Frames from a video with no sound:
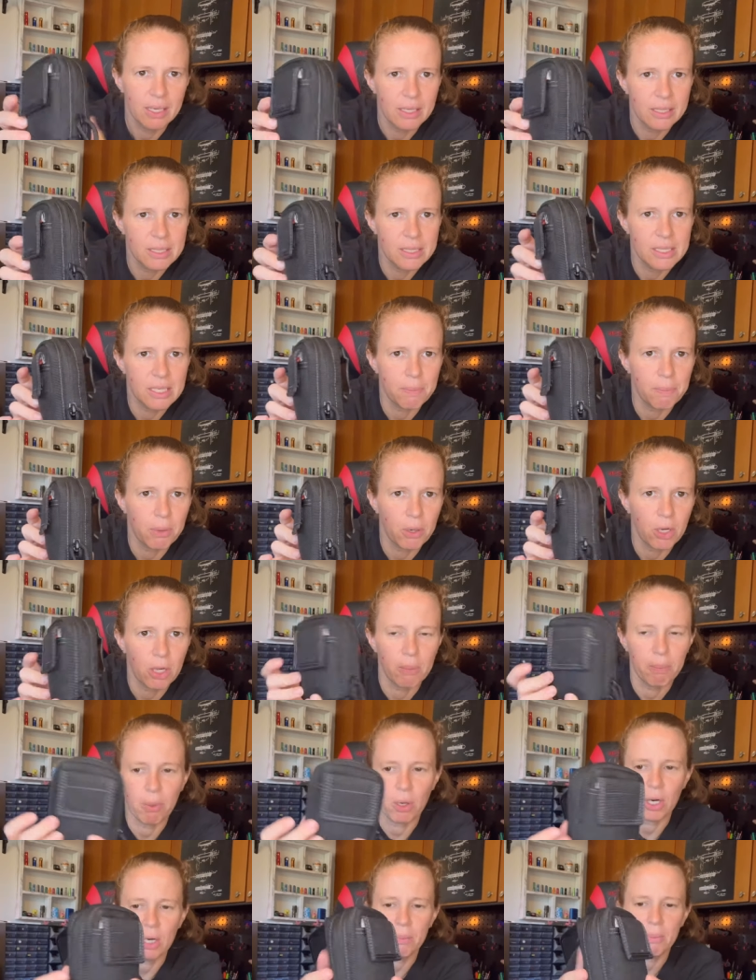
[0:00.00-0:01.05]
zipper
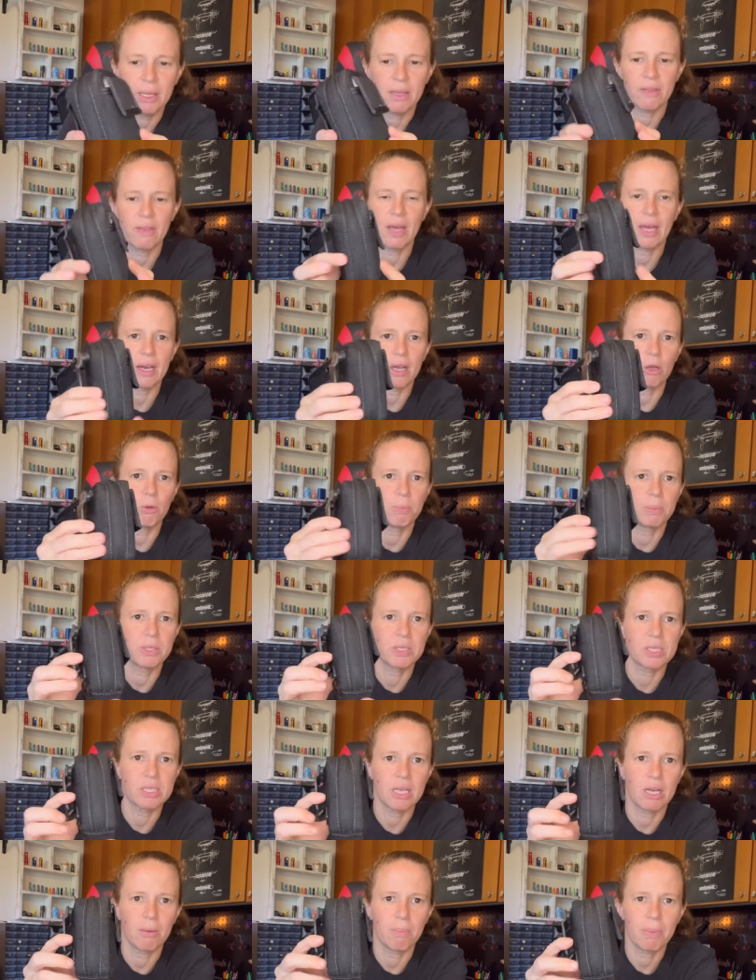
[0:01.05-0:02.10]
compartment that
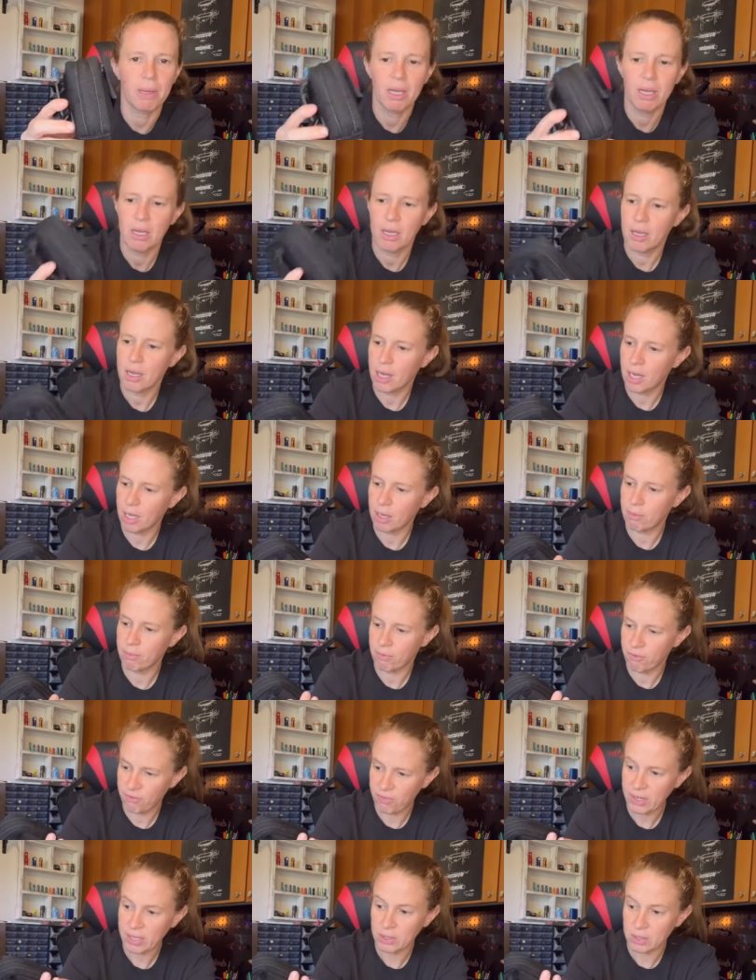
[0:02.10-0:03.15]
opens up um,
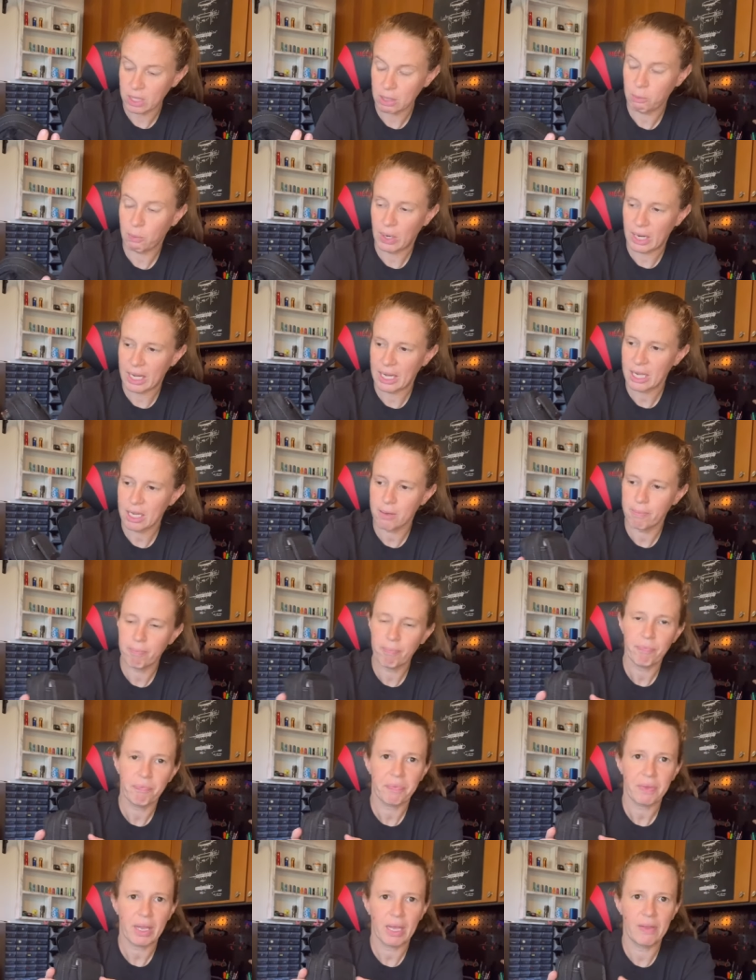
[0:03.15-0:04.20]
fairly wide
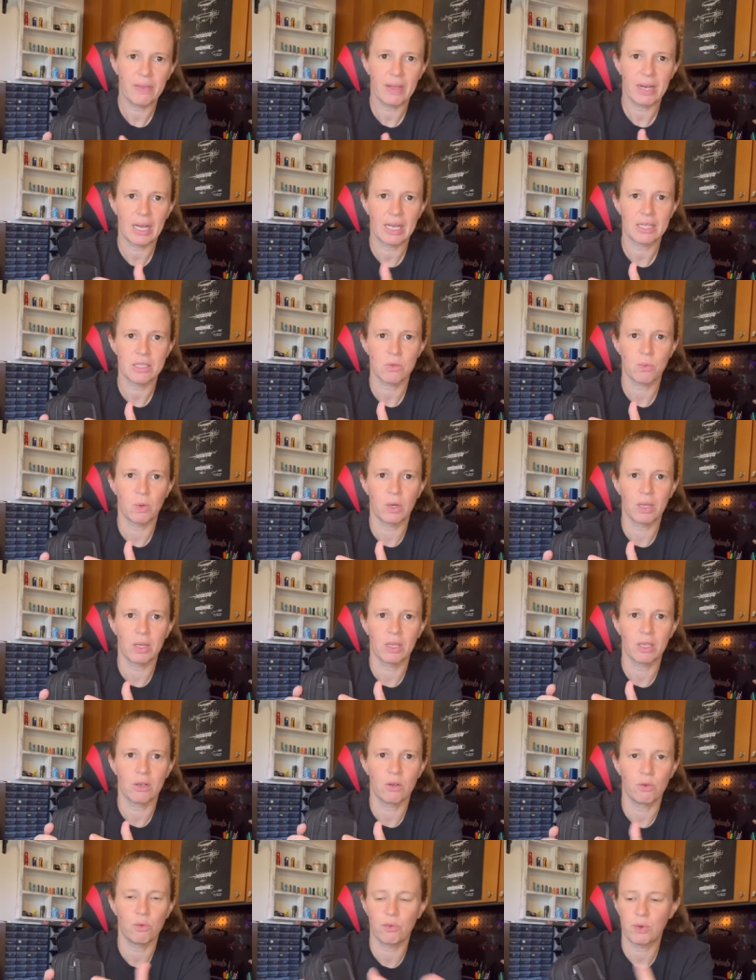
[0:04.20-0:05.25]
and it has one
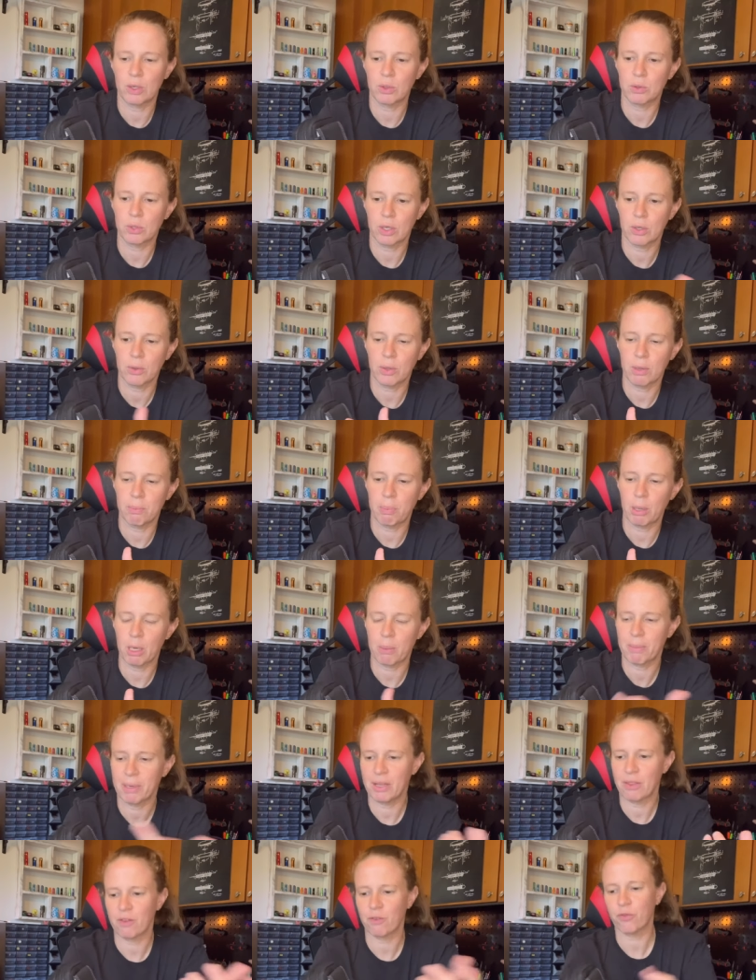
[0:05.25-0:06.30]
little velcro
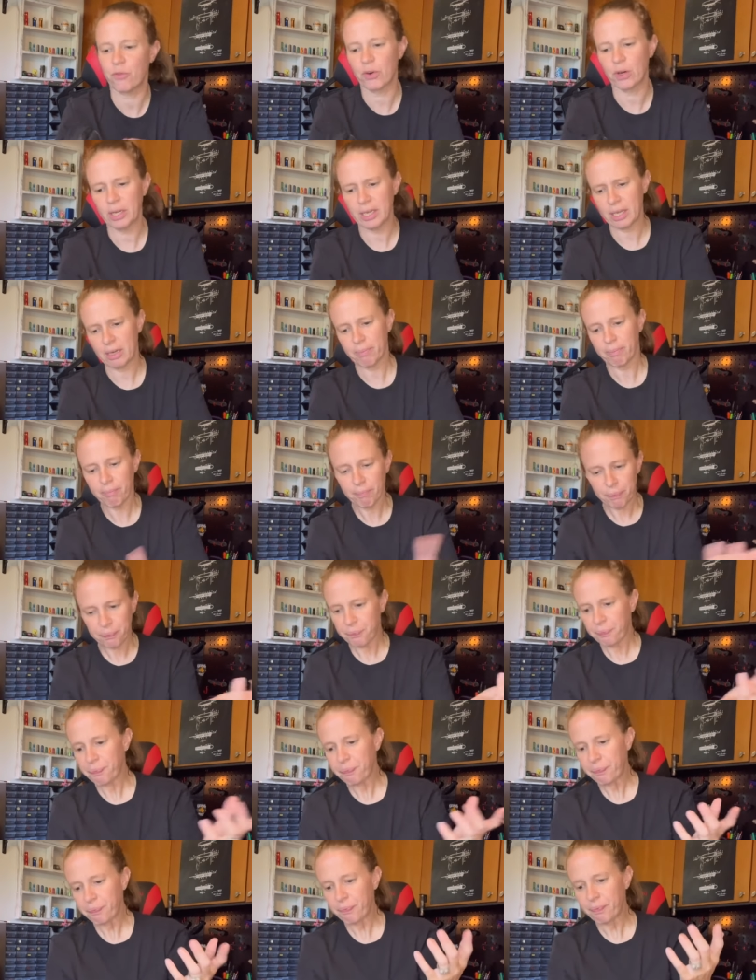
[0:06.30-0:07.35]
compartment in the front
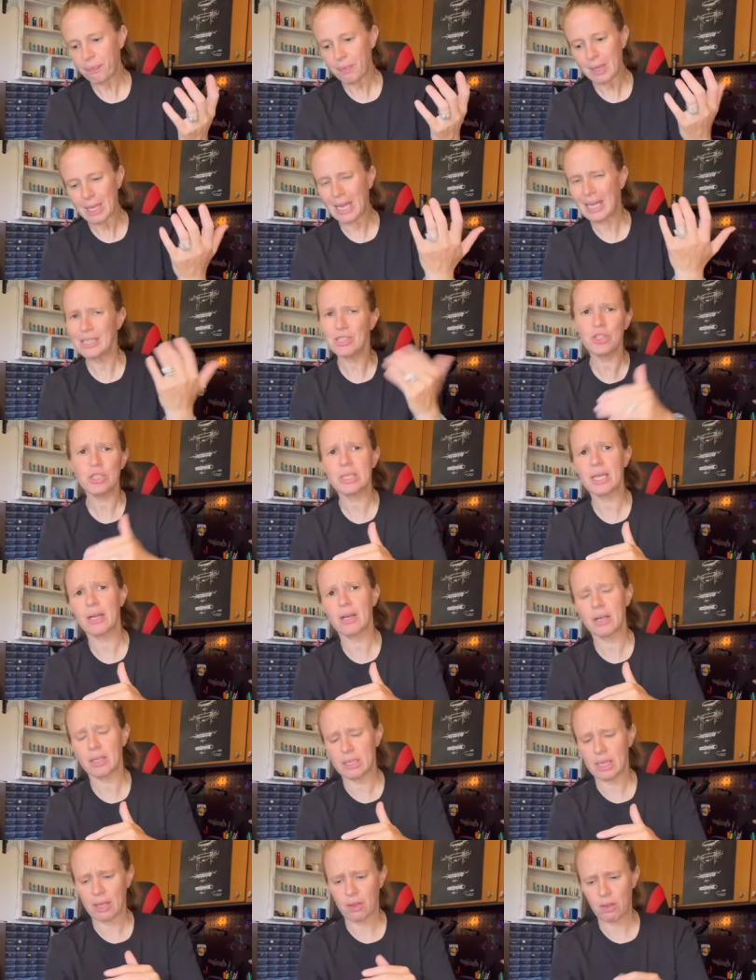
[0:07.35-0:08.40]
I just carry
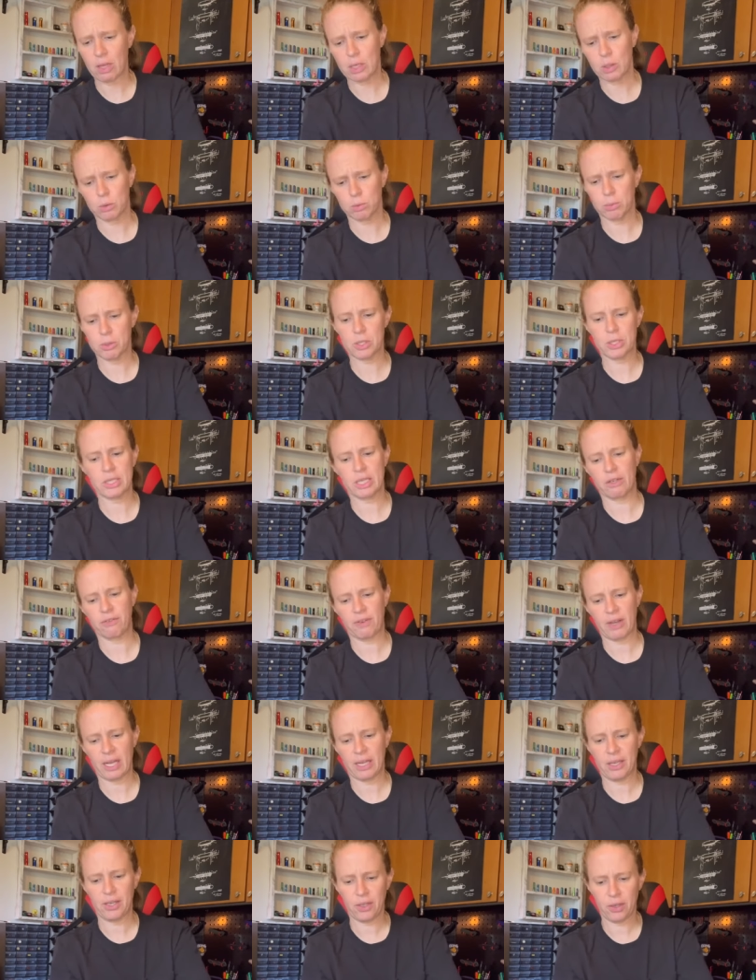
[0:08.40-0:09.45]
like the normal stuff
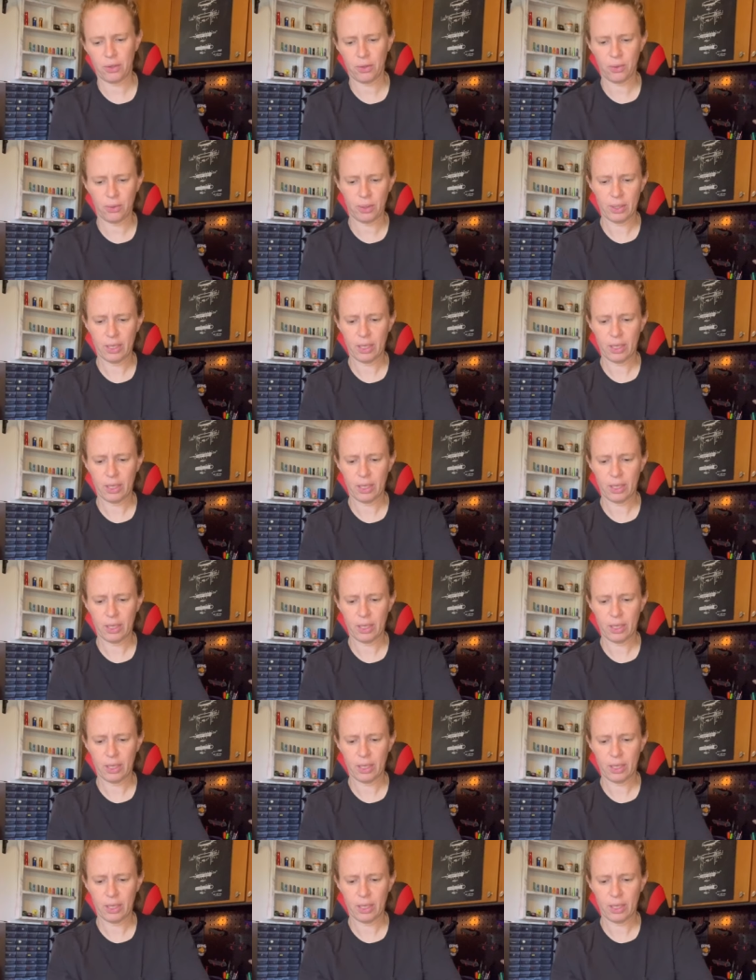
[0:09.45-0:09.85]
I do